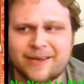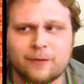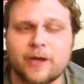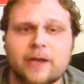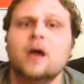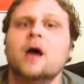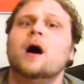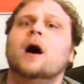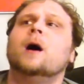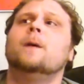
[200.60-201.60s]
Anyway,
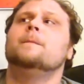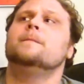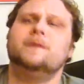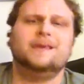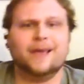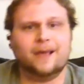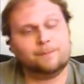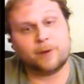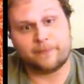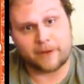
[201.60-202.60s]
yeah,
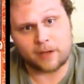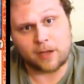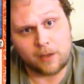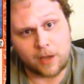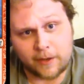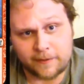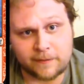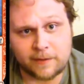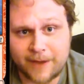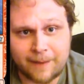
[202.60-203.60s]
pretty vanilla,
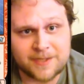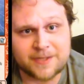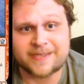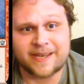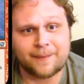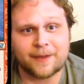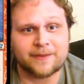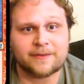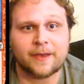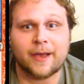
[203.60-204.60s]
honestly. Not much to say about
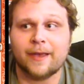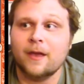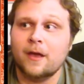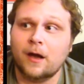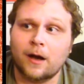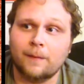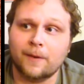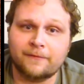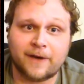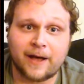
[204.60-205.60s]
this guy.
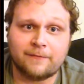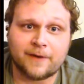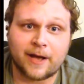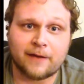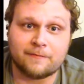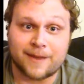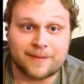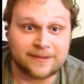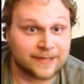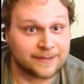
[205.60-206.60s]
A 5-5,
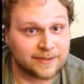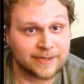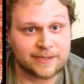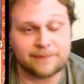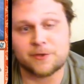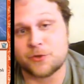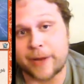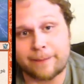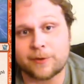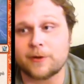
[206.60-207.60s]
maybe 6-6, even
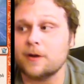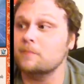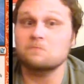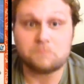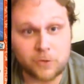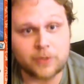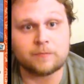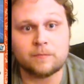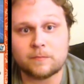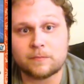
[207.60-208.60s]
Trampler.
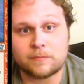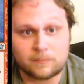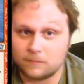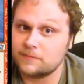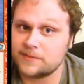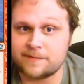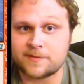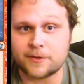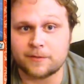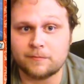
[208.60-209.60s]
Good.
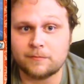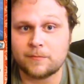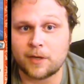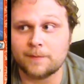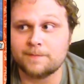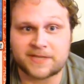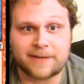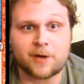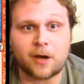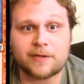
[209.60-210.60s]
Seems good.
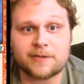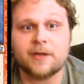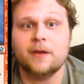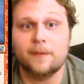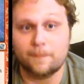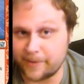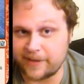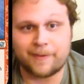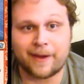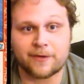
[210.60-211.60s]
Steep cost,
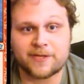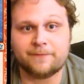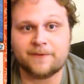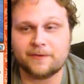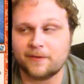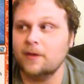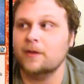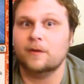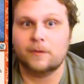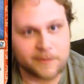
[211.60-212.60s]
big power toughness.
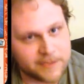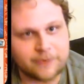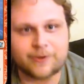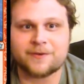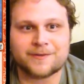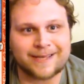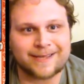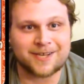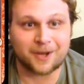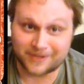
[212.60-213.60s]
You see creatures like
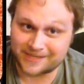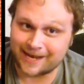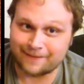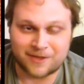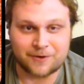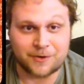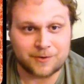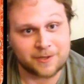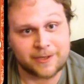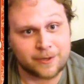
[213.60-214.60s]
this all the time, and they're
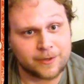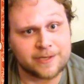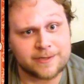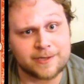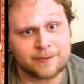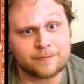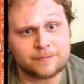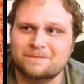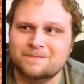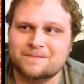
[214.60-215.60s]
usually good in sealed.